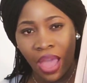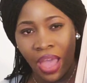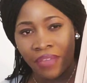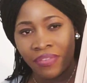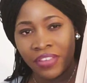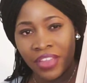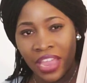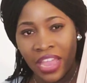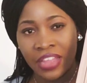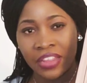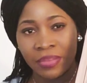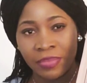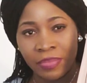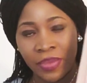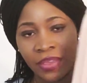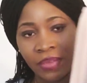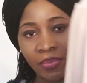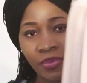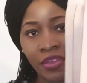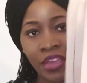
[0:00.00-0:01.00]
after I had
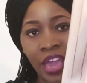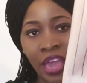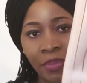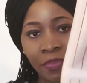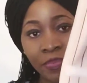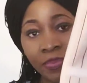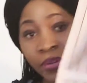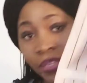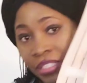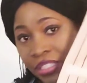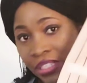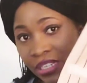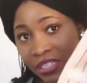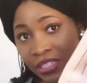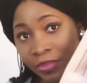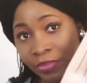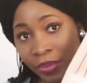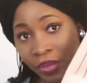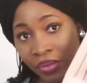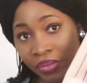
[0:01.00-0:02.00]
the baby, I put
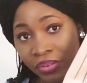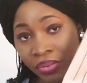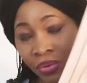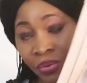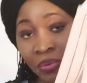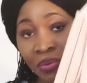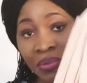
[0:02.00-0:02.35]
this belt